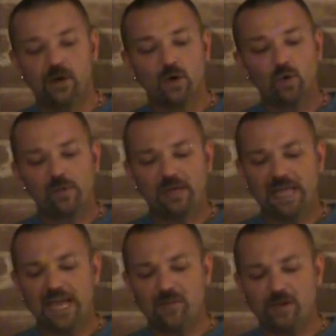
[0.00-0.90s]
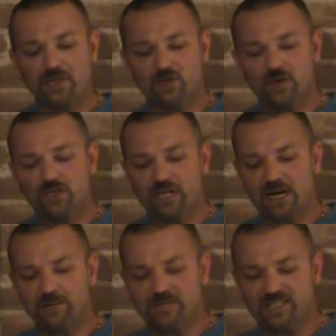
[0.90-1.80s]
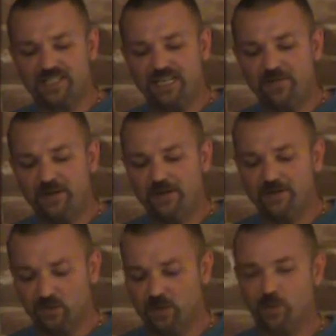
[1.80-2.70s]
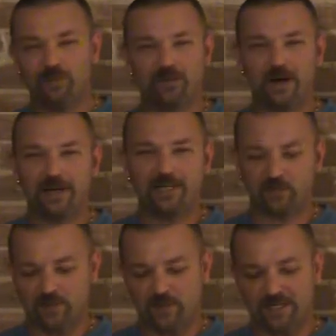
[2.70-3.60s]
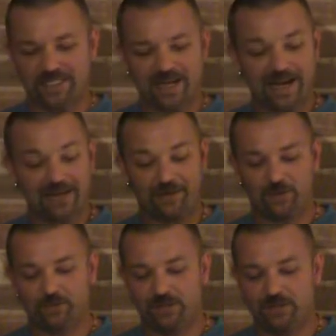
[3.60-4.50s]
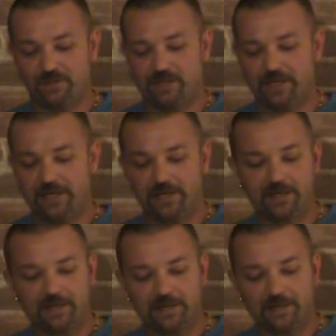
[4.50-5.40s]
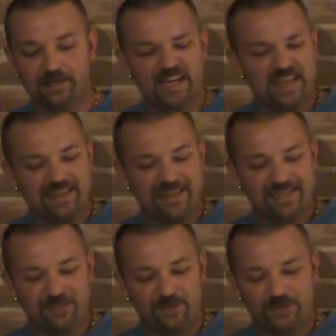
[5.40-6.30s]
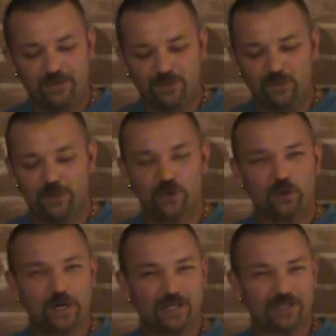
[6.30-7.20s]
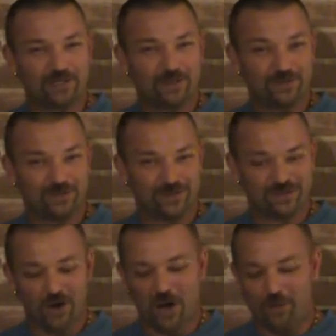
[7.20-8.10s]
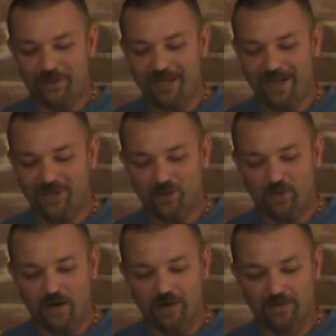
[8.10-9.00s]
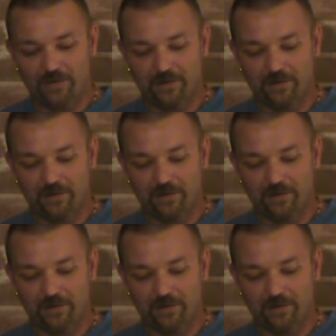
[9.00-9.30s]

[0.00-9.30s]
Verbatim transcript: We began by trudging up the steep hills, which provided us with spectacular views of the lake. These views were a great excuse to stop and catch our breath.